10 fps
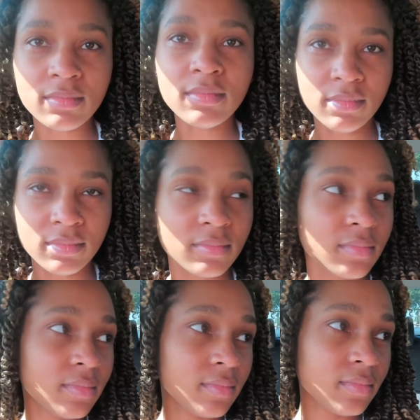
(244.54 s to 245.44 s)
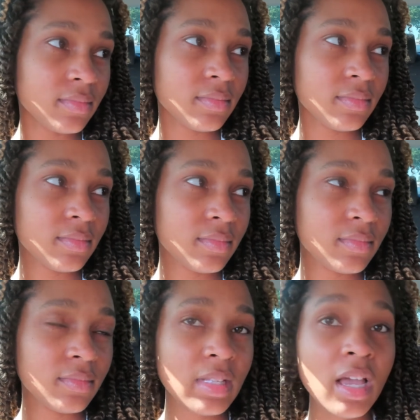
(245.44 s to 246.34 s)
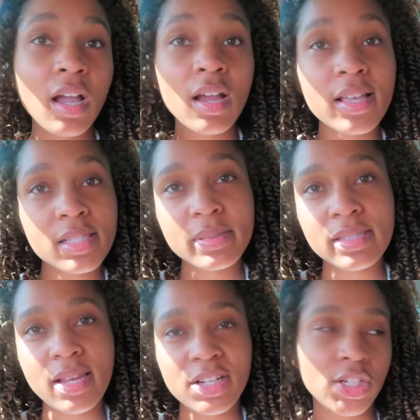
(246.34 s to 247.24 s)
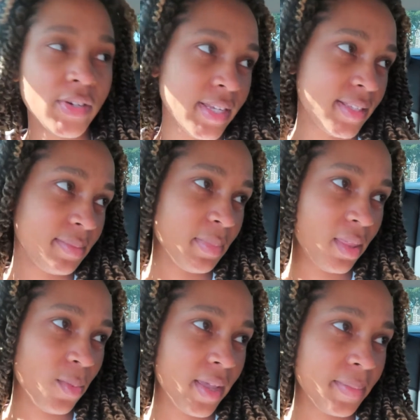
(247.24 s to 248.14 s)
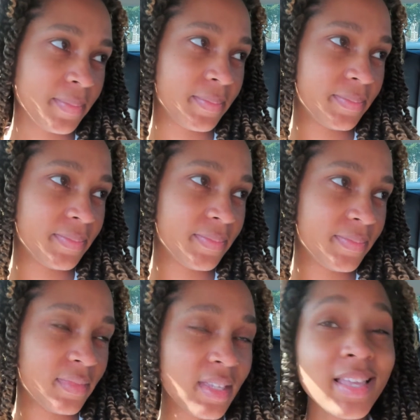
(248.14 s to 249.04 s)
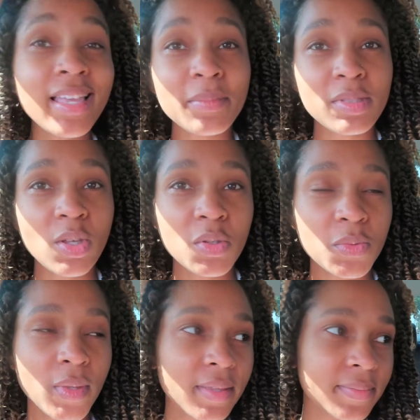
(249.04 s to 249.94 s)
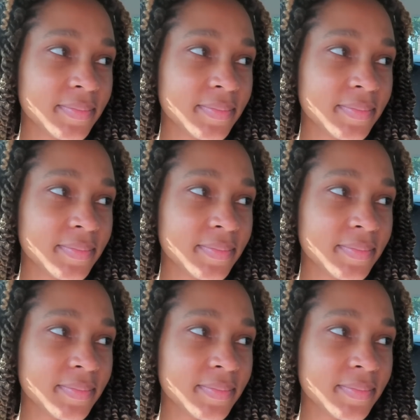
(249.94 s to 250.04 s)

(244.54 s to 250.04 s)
Yamshade or Yamshade. Her husband's Nigerian, by the way. Yeah. Him's so sweet.